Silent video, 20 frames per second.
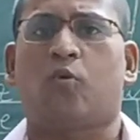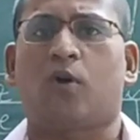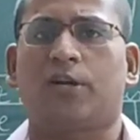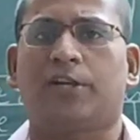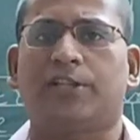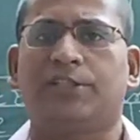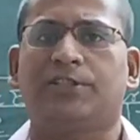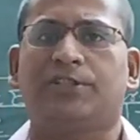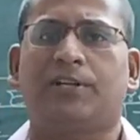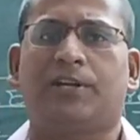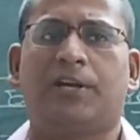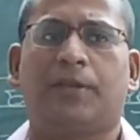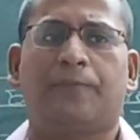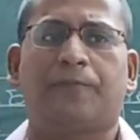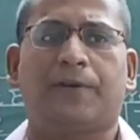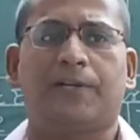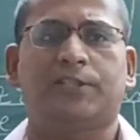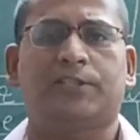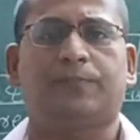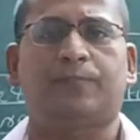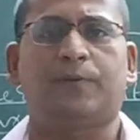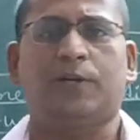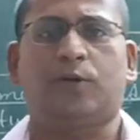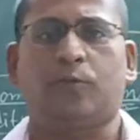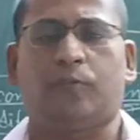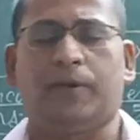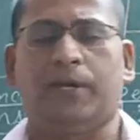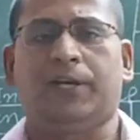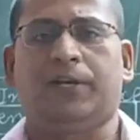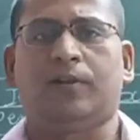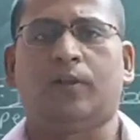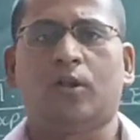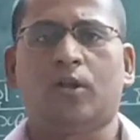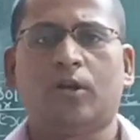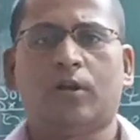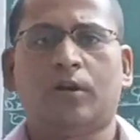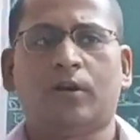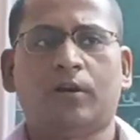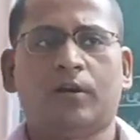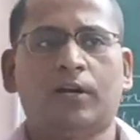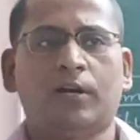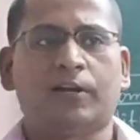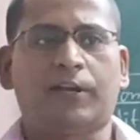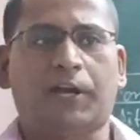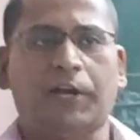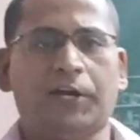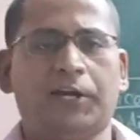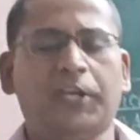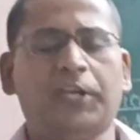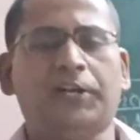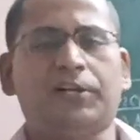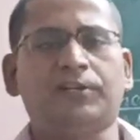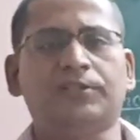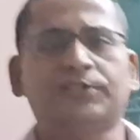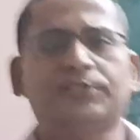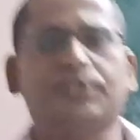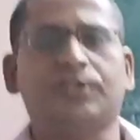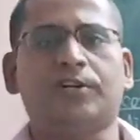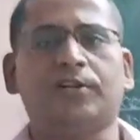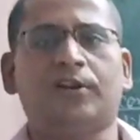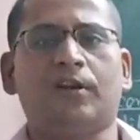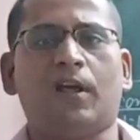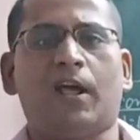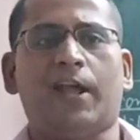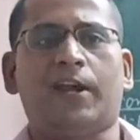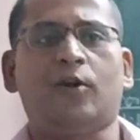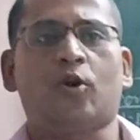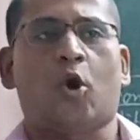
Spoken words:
what is the difference between trading concern and